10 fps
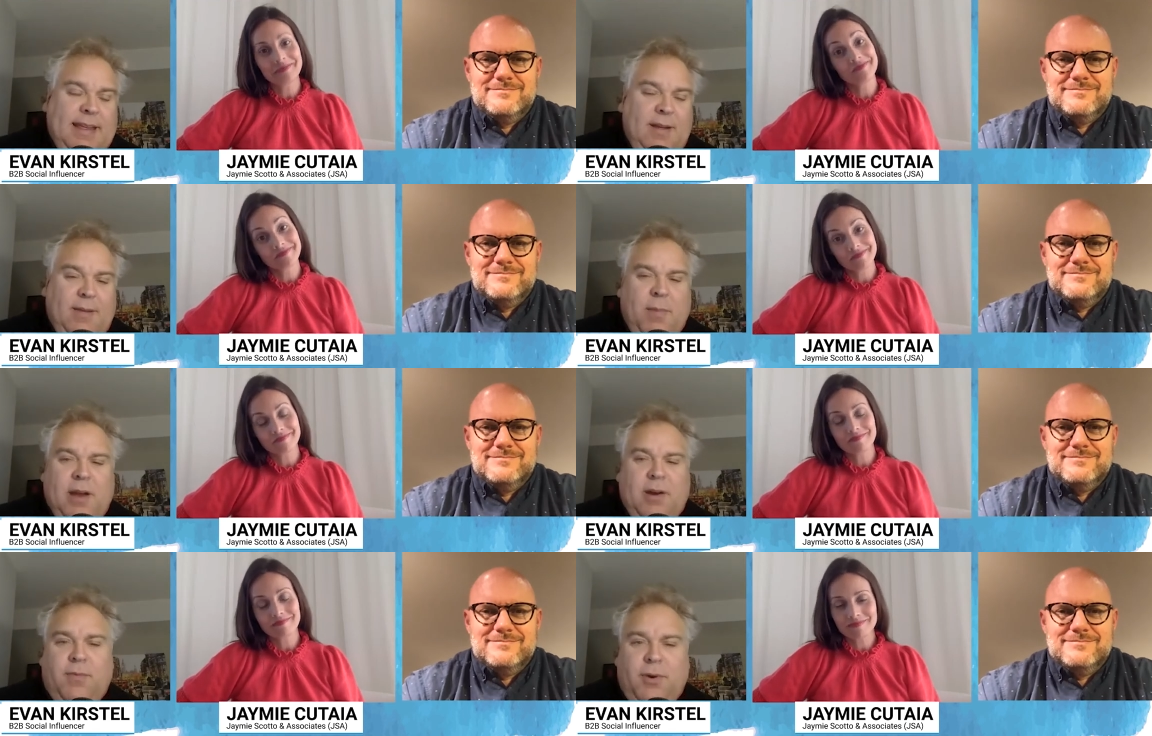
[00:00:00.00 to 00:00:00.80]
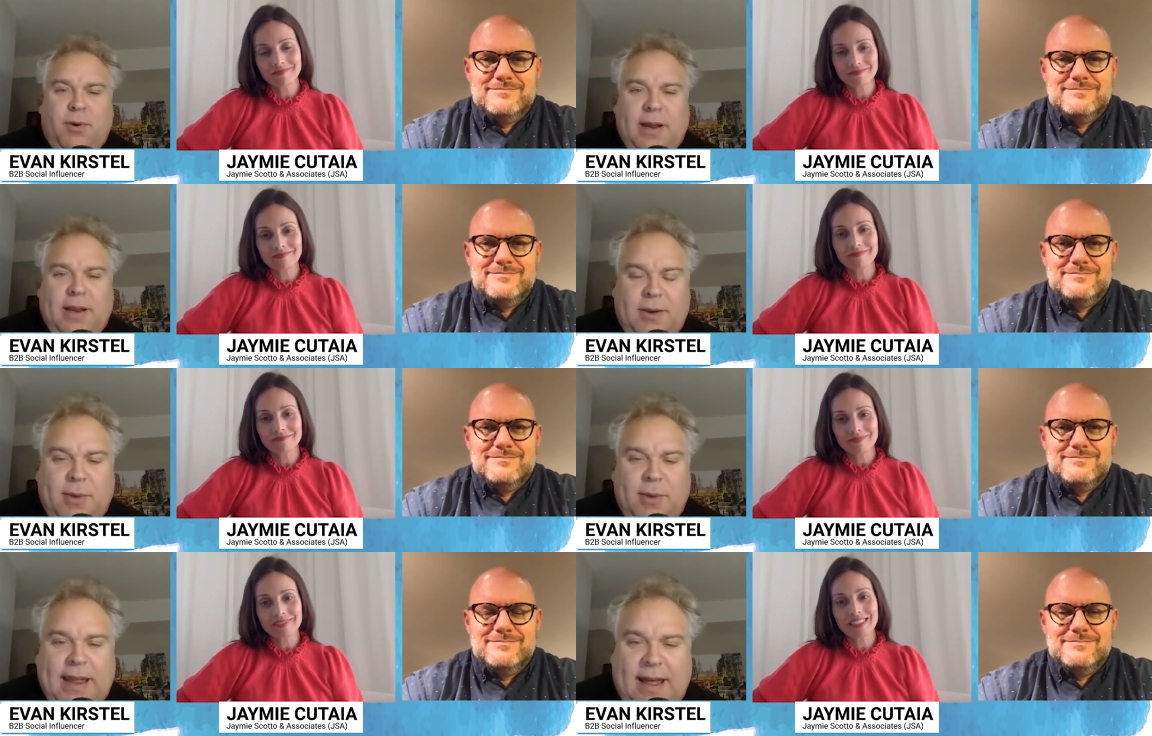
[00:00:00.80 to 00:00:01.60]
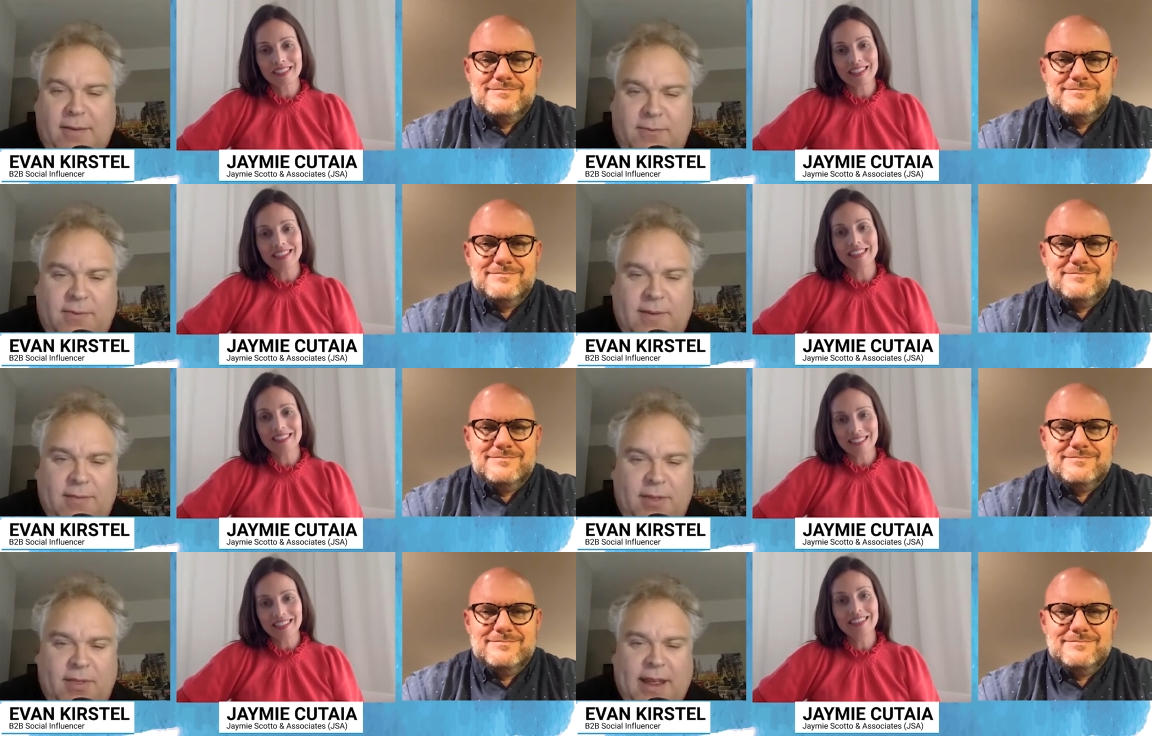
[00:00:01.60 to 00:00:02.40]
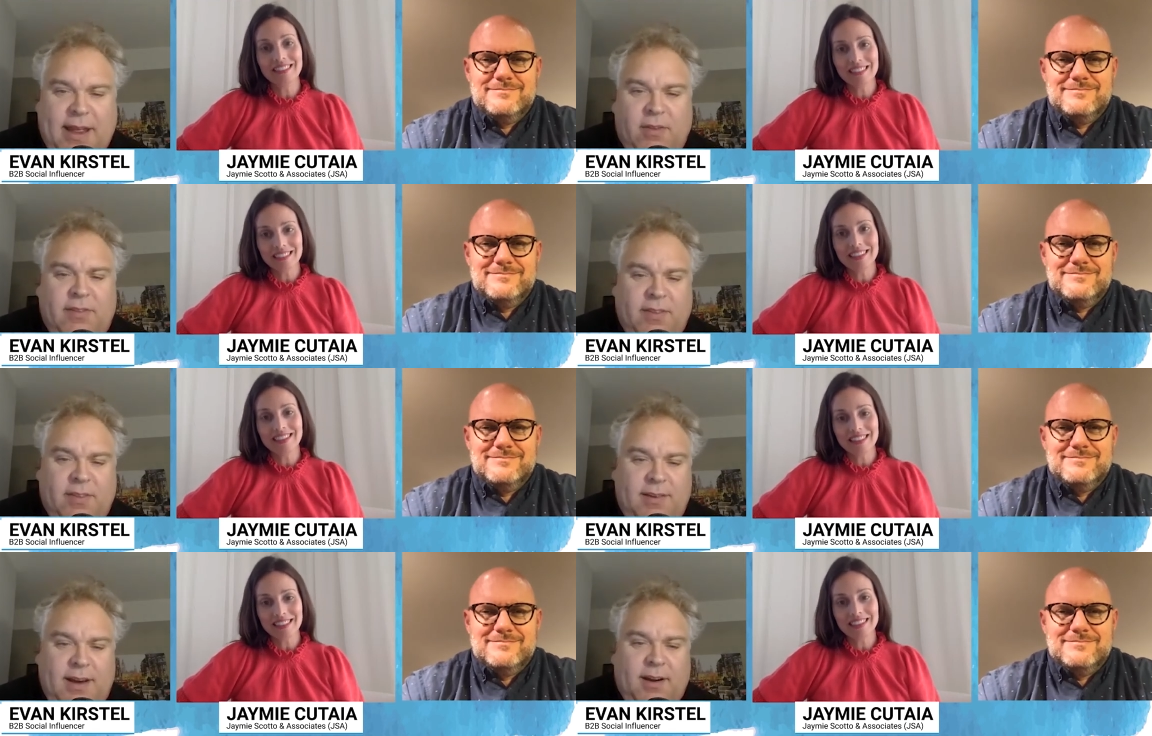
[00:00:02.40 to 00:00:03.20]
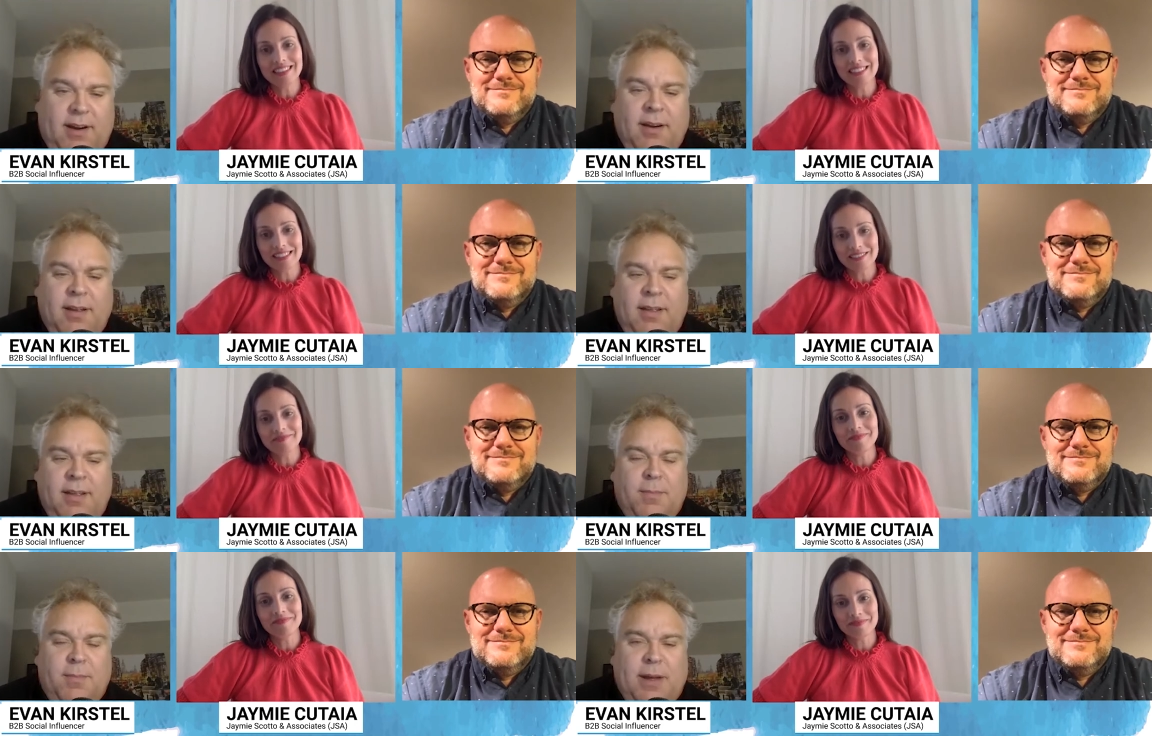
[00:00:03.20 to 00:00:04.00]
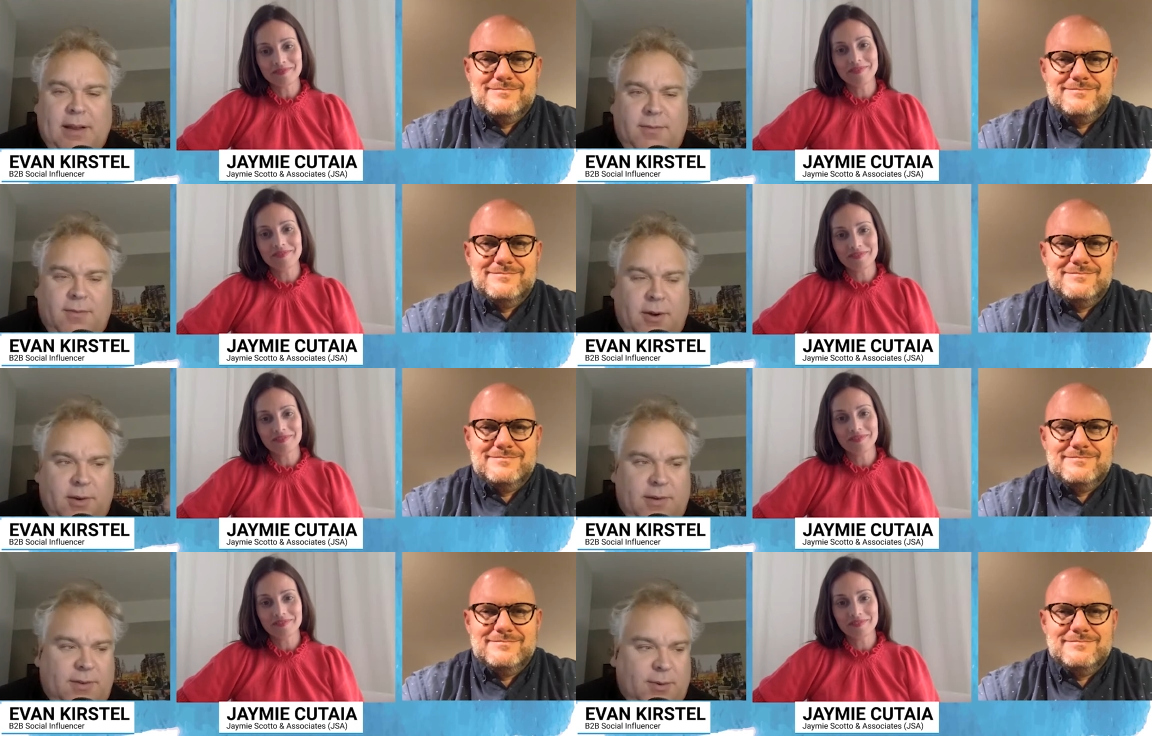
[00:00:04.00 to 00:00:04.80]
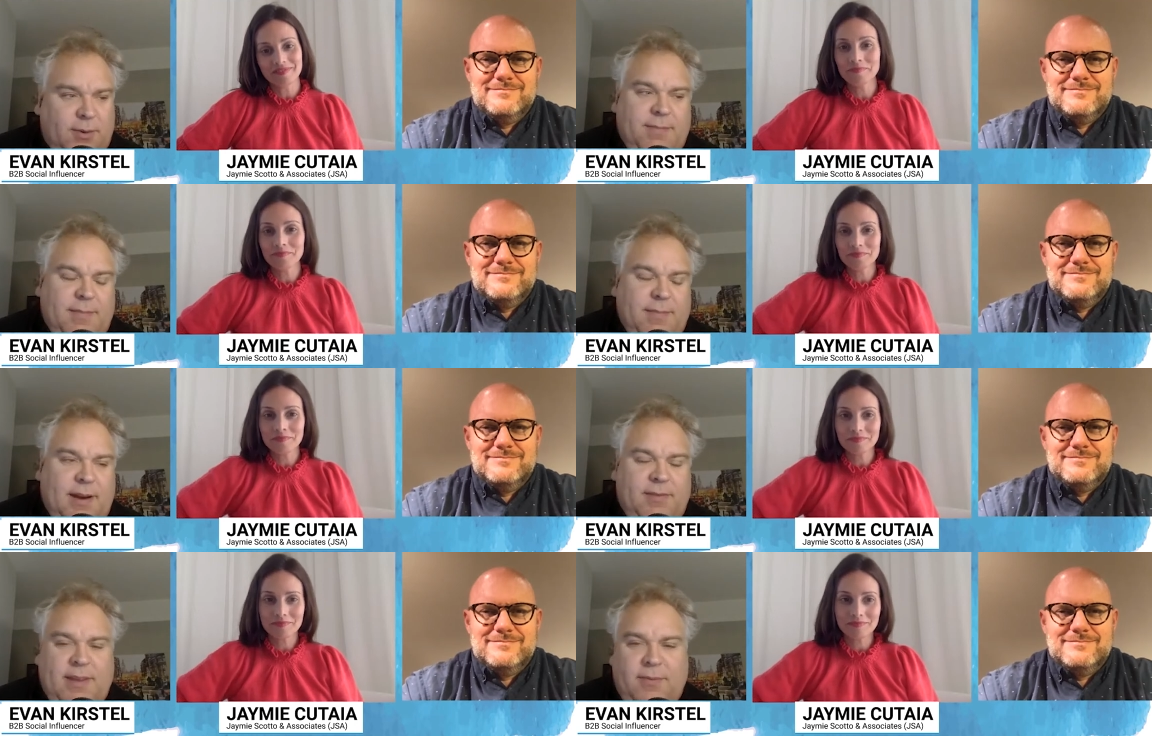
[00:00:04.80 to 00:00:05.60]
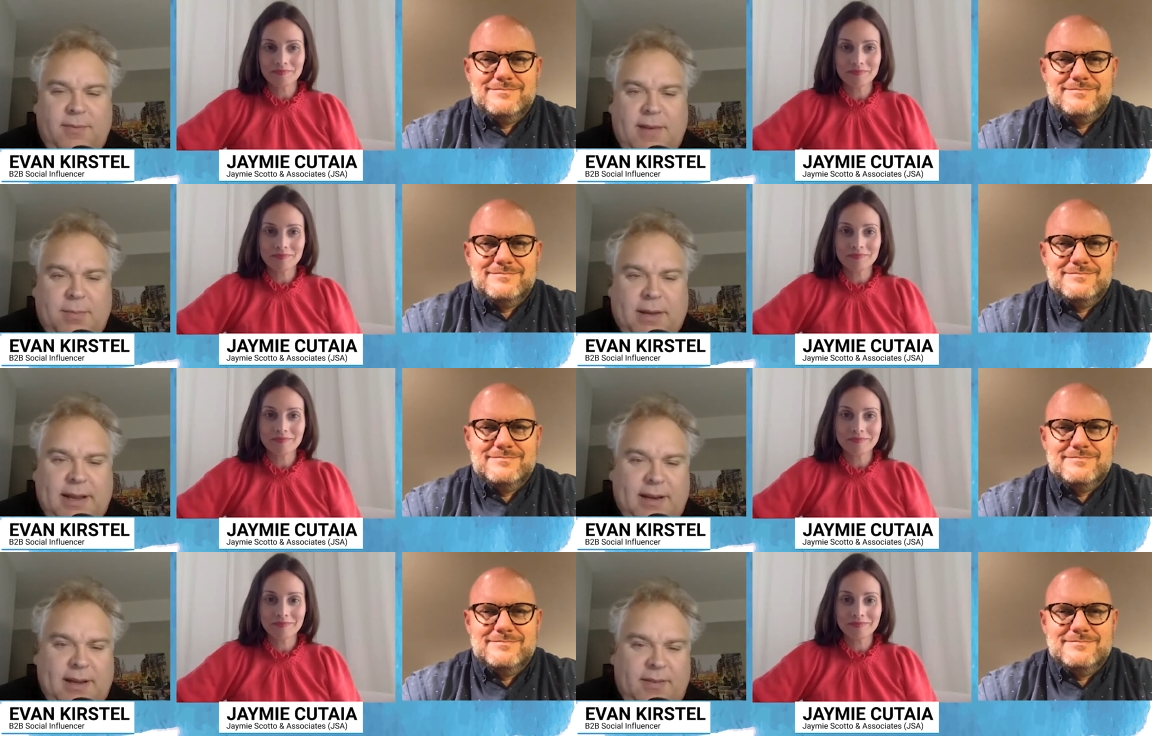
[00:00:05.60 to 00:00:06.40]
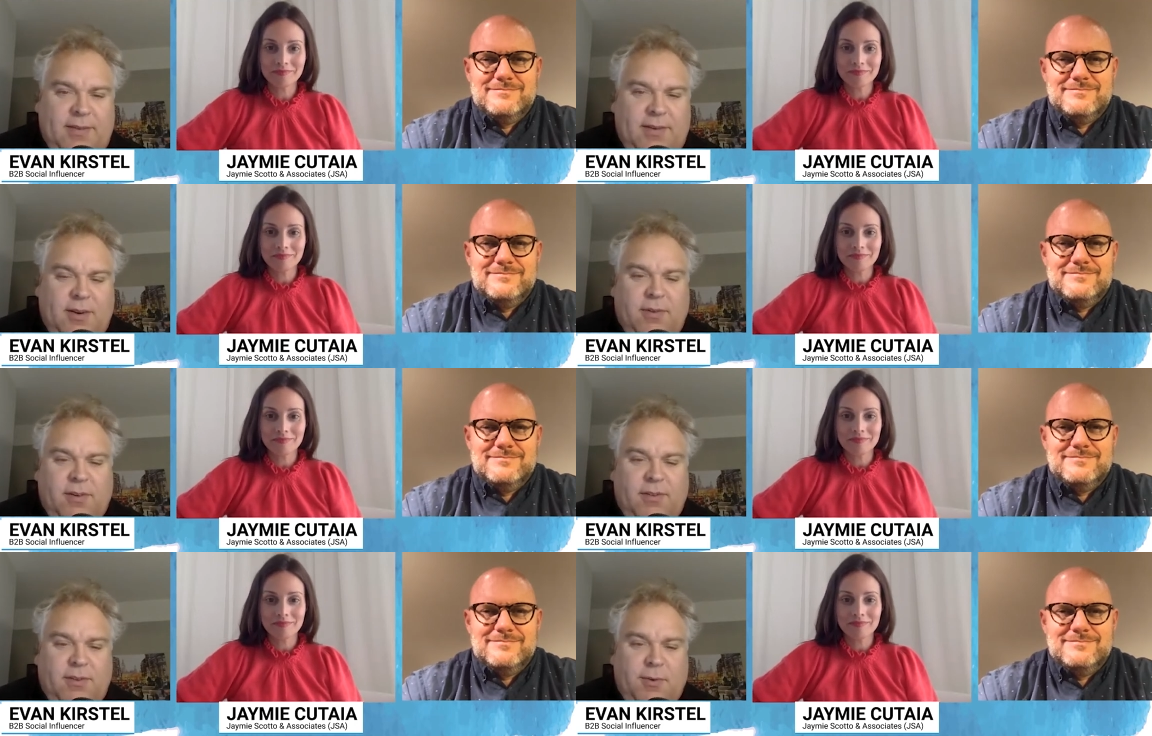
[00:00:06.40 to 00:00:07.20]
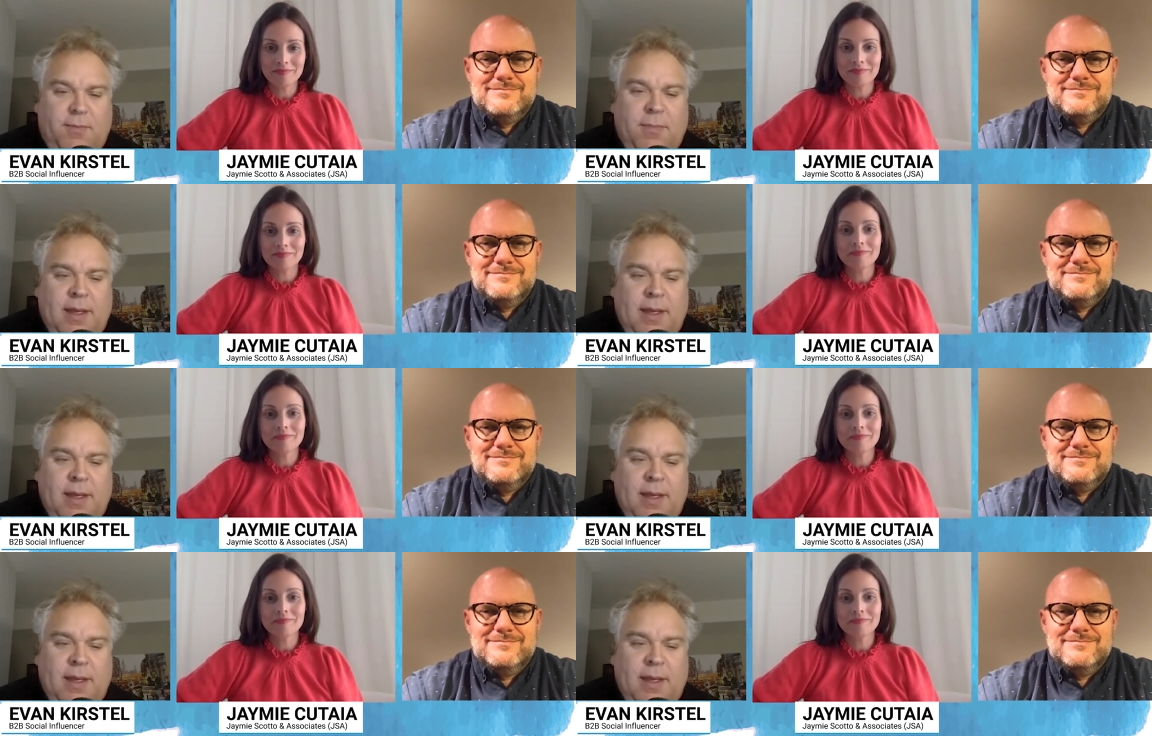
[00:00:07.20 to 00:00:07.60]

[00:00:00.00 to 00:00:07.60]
Speaker 1: muddle through it like we have everything else this year. But I look forward to, seeing family at least over Zoom.